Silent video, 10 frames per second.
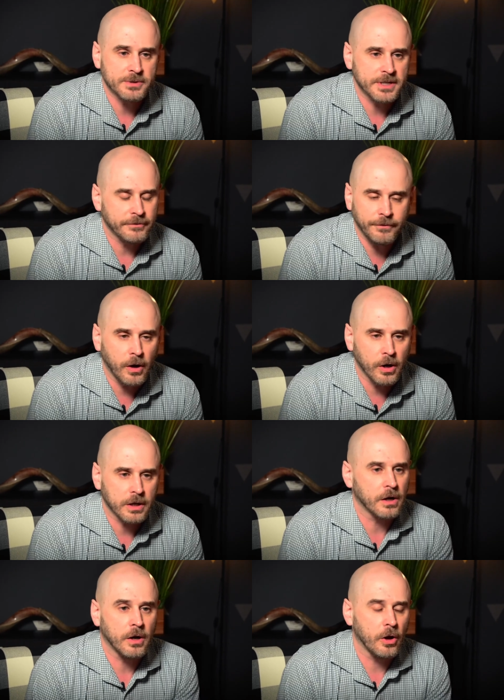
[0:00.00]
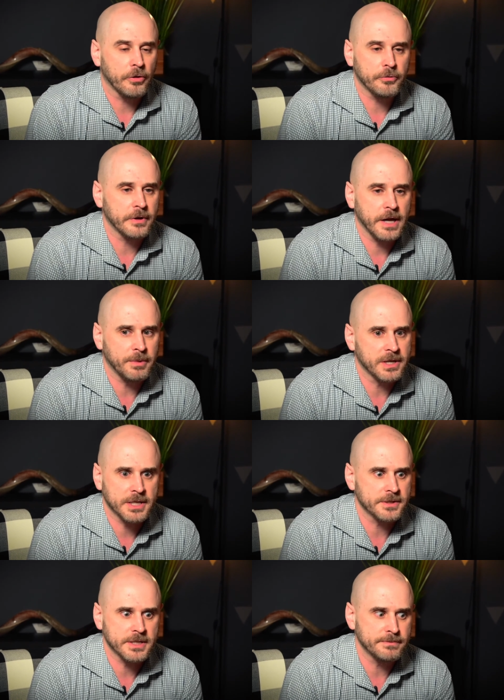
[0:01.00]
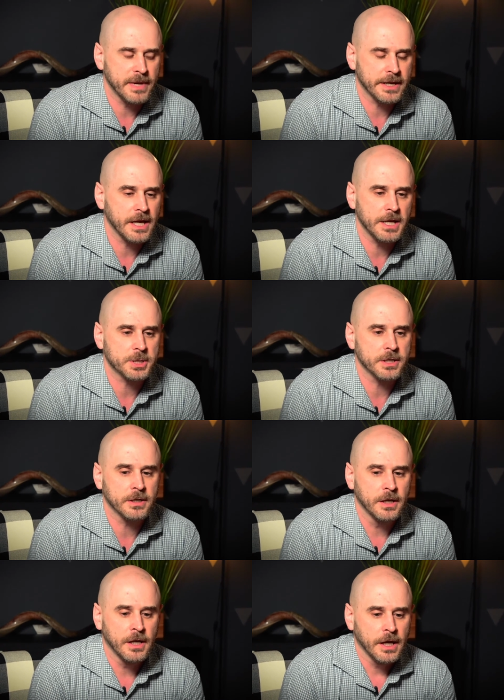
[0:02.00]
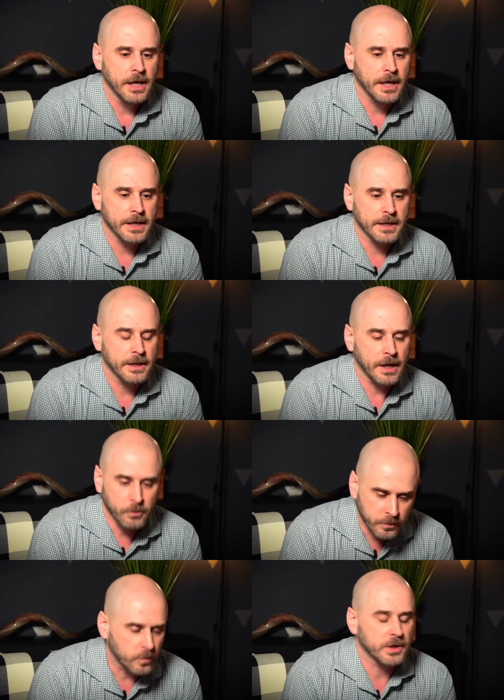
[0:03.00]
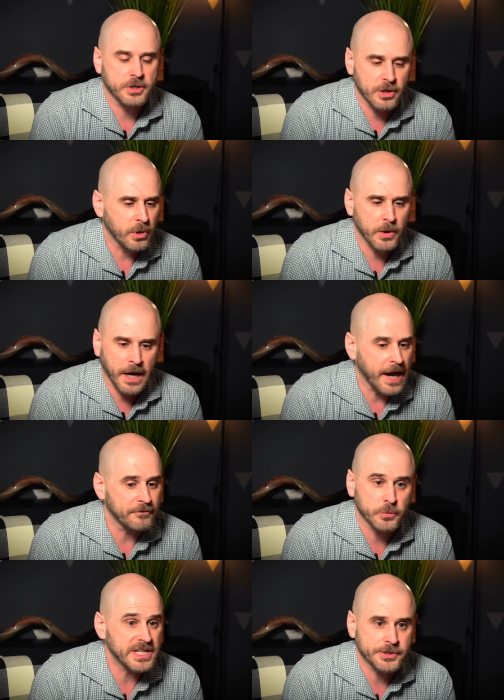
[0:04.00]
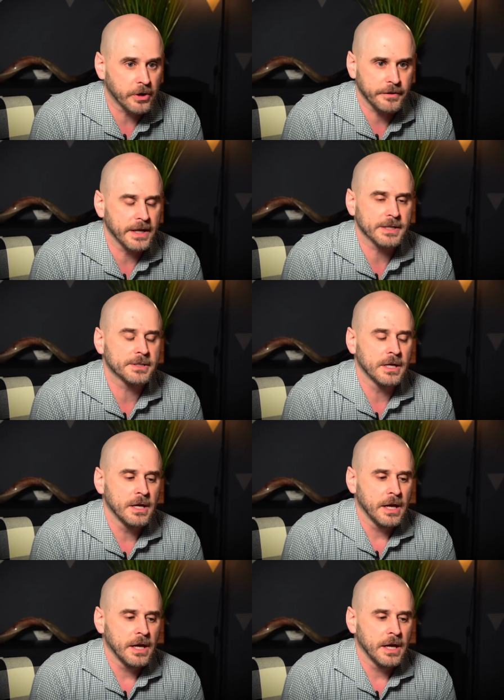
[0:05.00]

I was in a fog all through the day because of this medication, and we're to the point where I'd have to restart things.